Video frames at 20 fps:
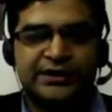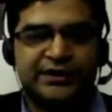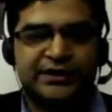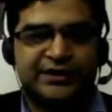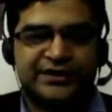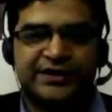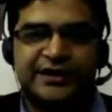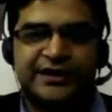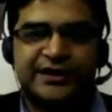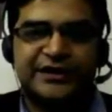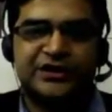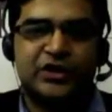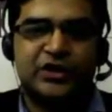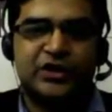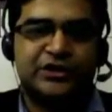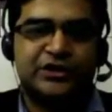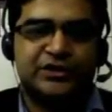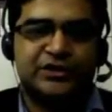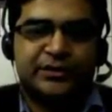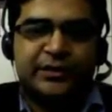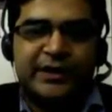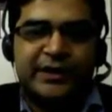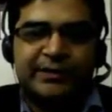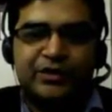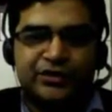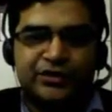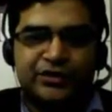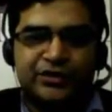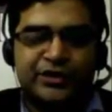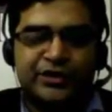screenshots, you
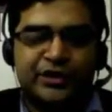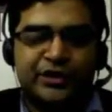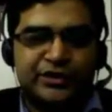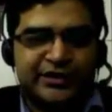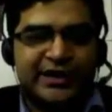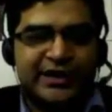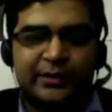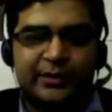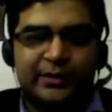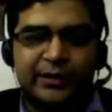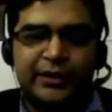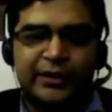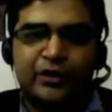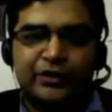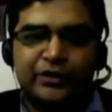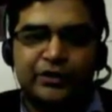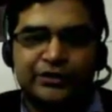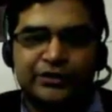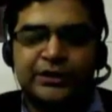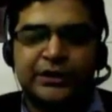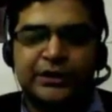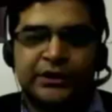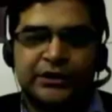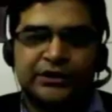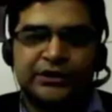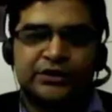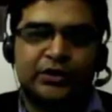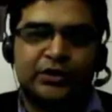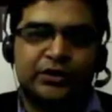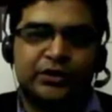might be using your chat windows.
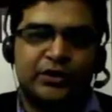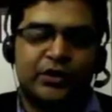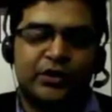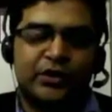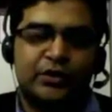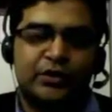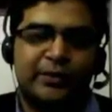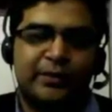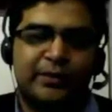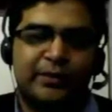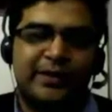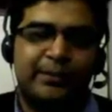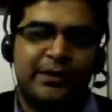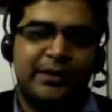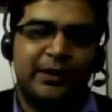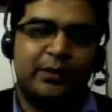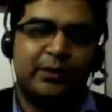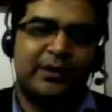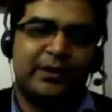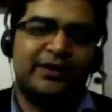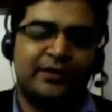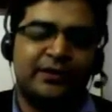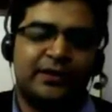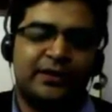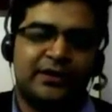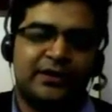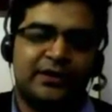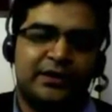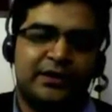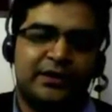So you may build
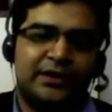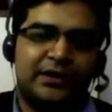one